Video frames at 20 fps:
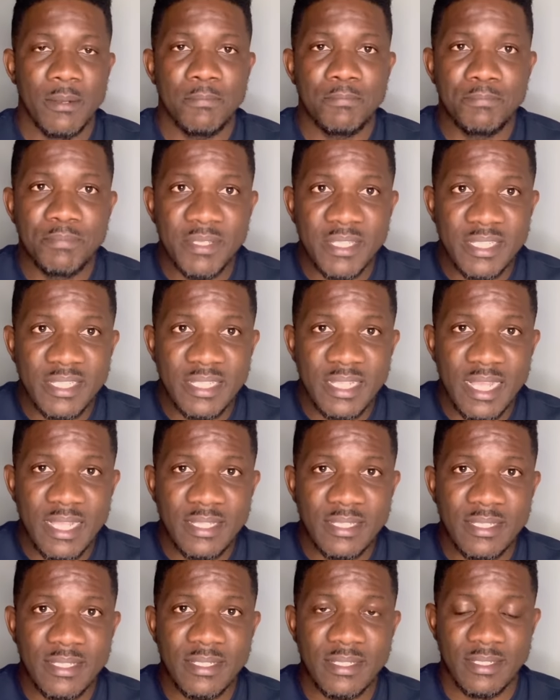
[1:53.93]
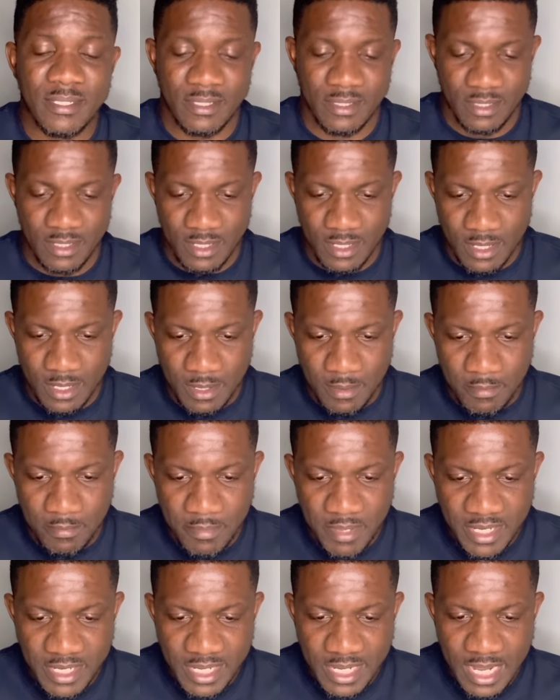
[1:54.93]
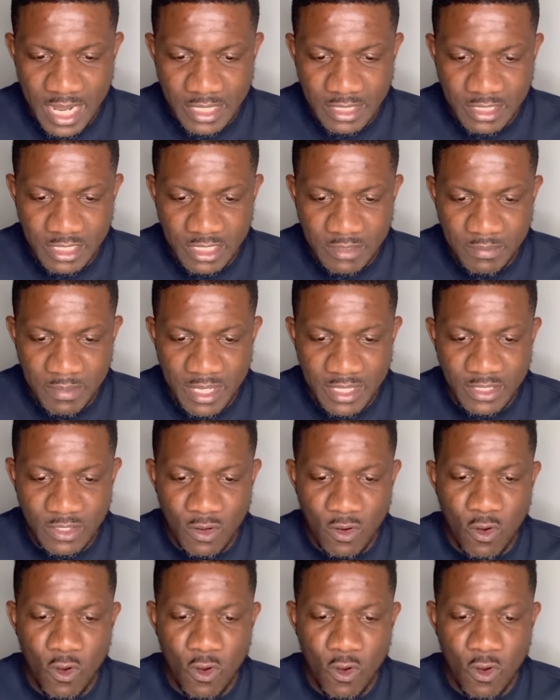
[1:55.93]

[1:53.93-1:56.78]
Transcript: business, medical treatment,